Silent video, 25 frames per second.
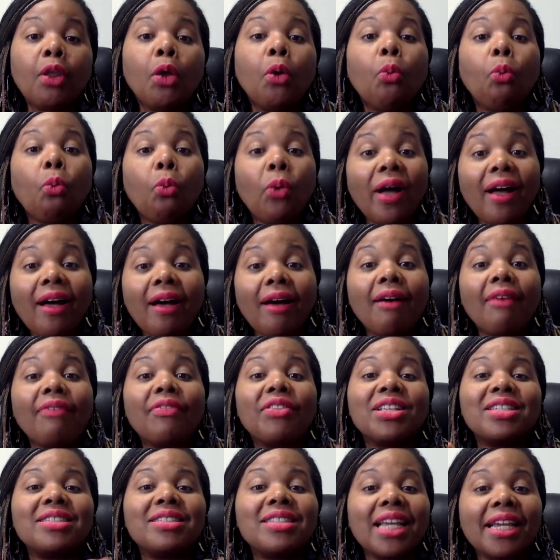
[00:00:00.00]
Well,
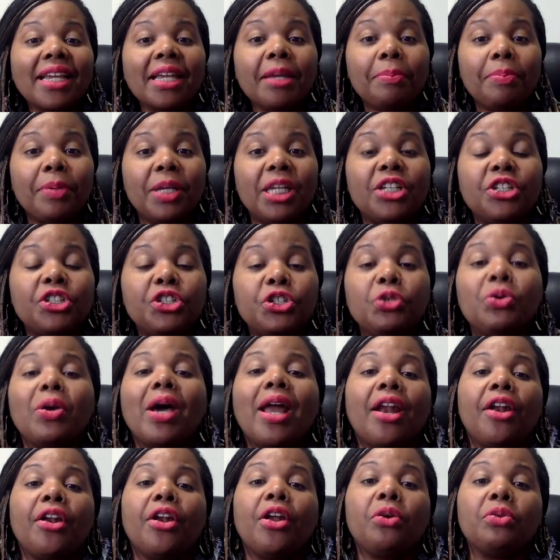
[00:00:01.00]
the second piece you got
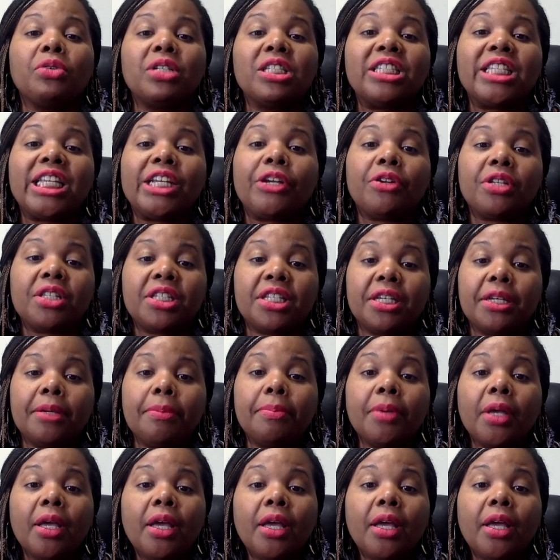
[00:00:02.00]
to know, secret tip,